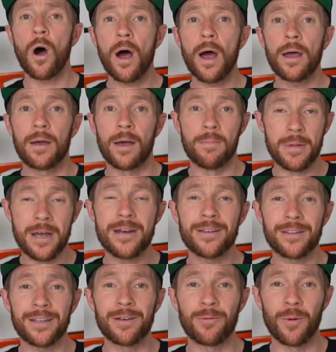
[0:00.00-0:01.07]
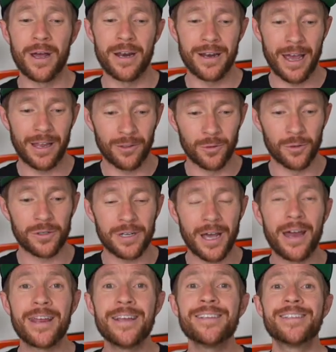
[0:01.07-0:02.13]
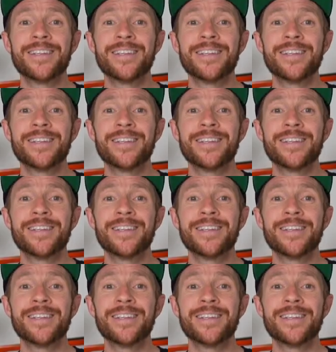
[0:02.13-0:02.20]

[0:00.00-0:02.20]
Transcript: I immediately went and looked at his